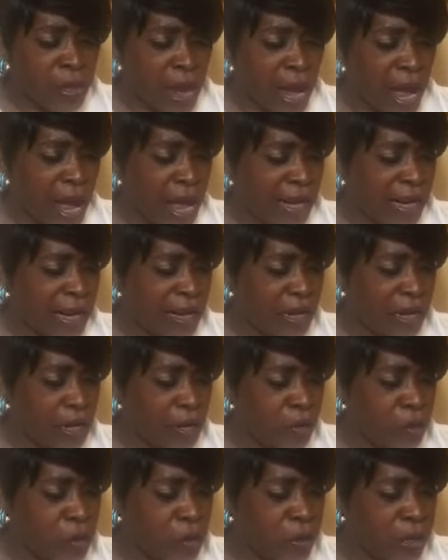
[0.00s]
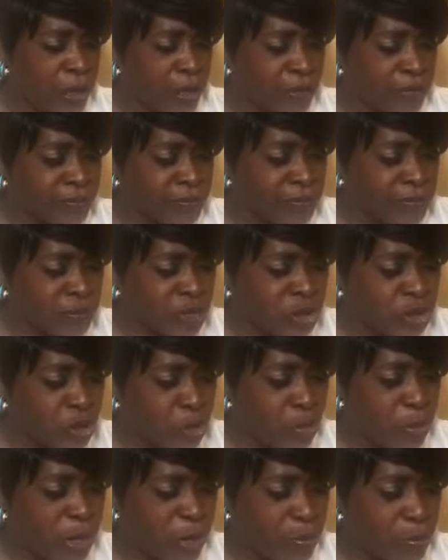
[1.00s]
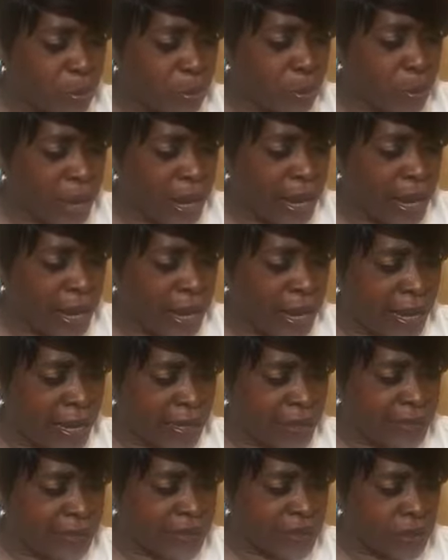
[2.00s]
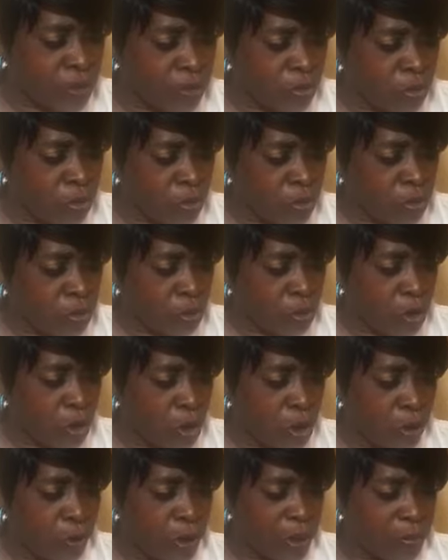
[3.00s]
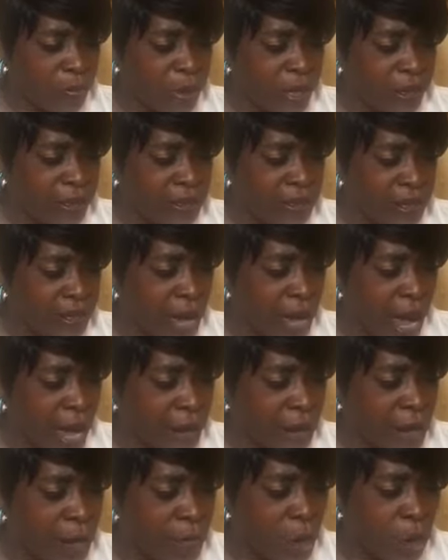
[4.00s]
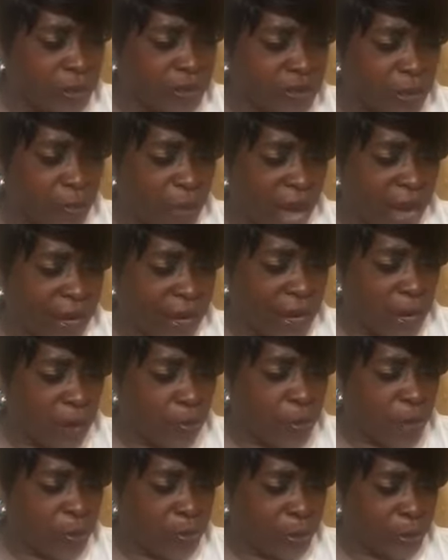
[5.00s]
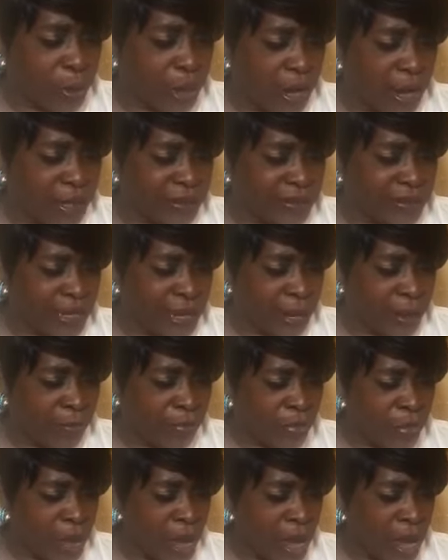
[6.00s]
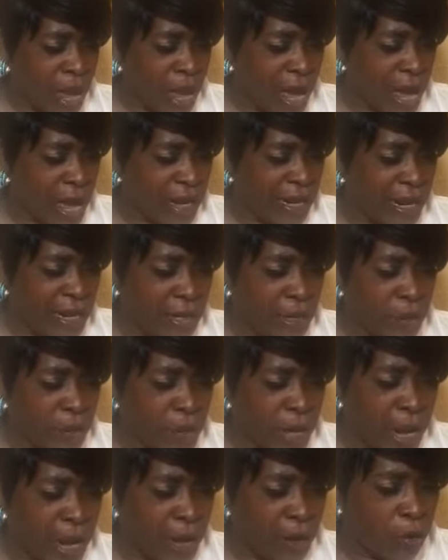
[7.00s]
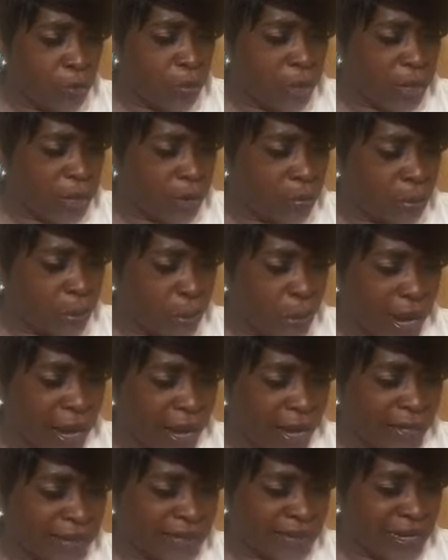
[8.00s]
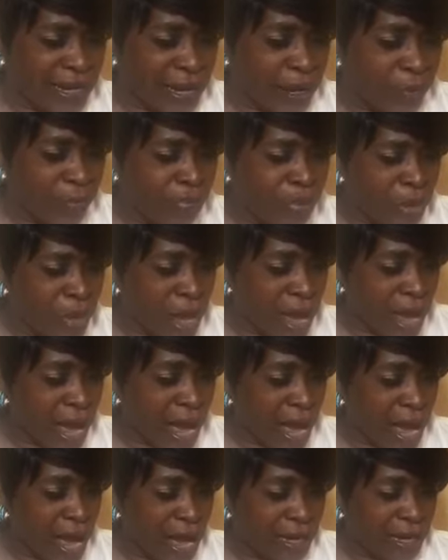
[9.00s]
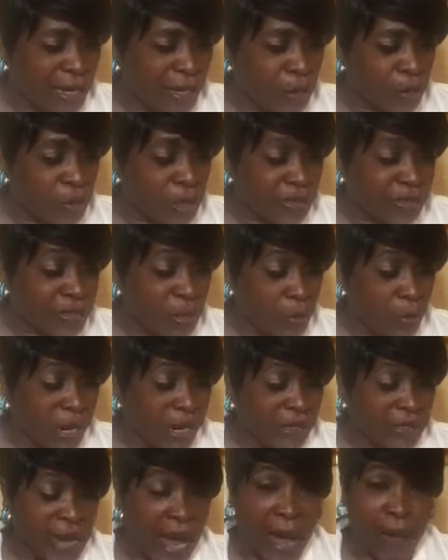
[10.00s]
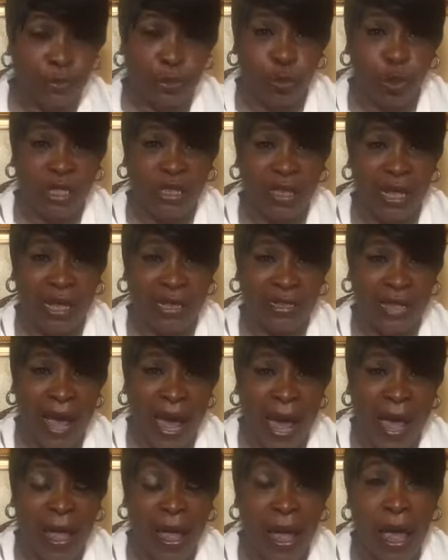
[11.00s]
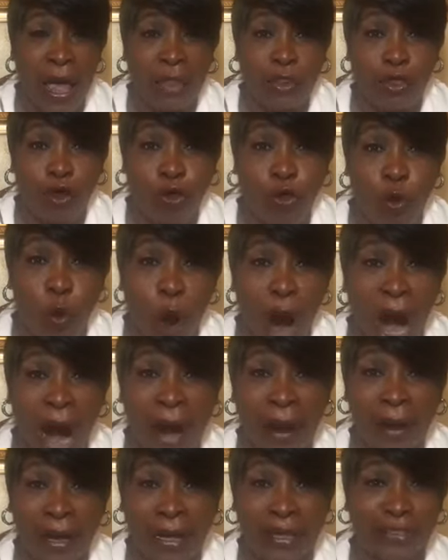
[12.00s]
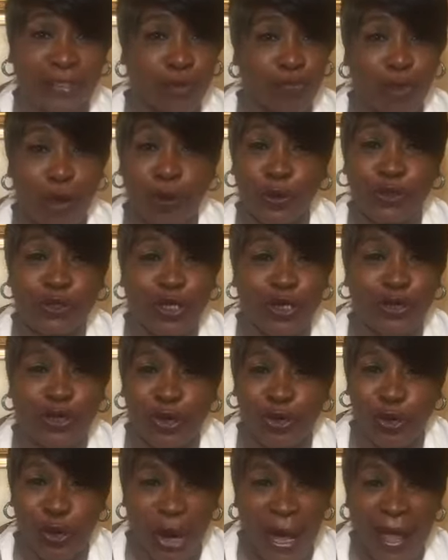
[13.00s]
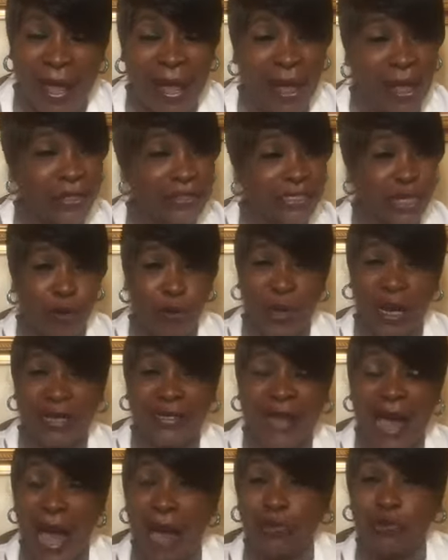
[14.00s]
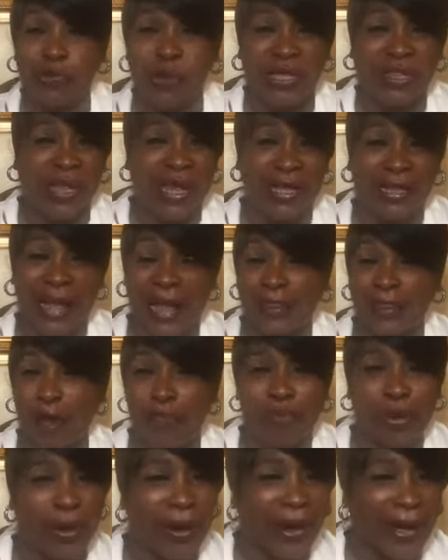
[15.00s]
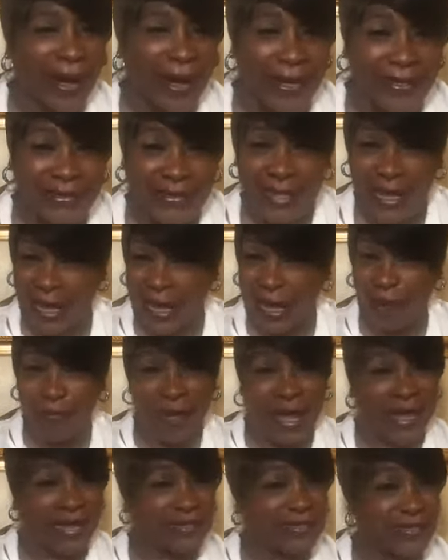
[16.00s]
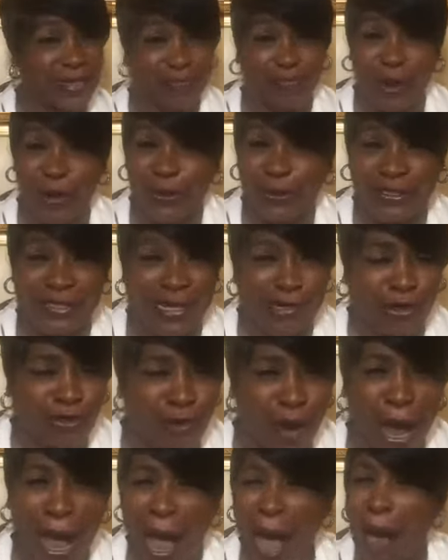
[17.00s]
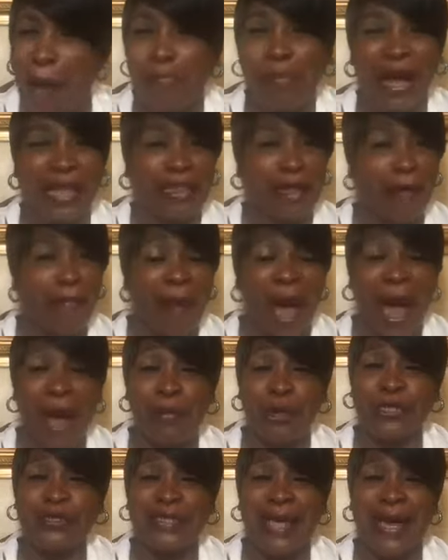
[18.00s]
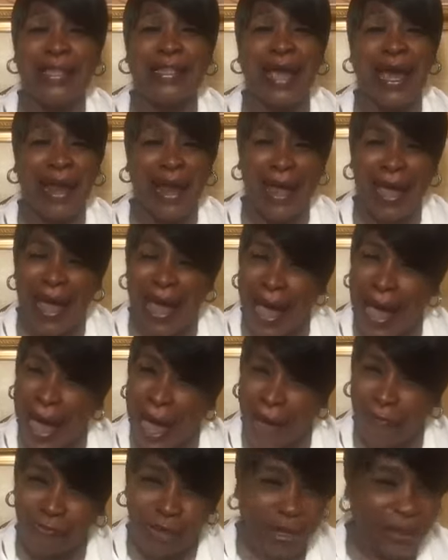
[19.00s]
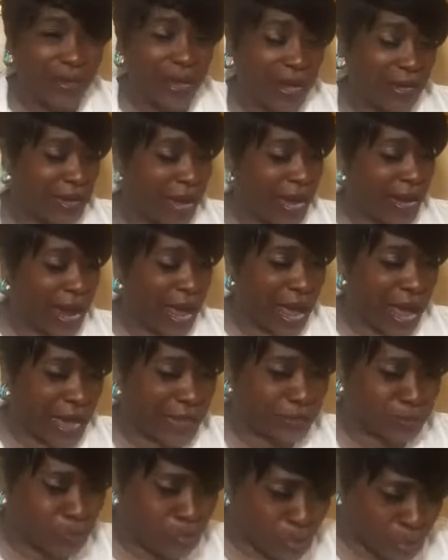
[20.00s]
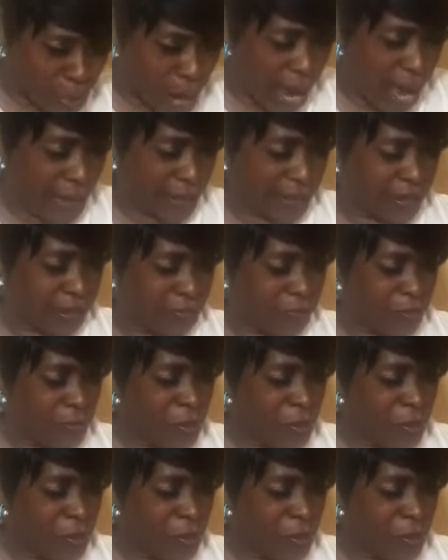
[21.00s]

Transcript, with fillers: Hallelujah. To be praised. Glory be to God. Come on, somebody, help me praise him. Hallelujah. Help me to praise him. Hallelujah. So many times we think that the choir is supposed to do it. So many times we think that the praise team is supposed to do it. But the Bible says that everything that has breath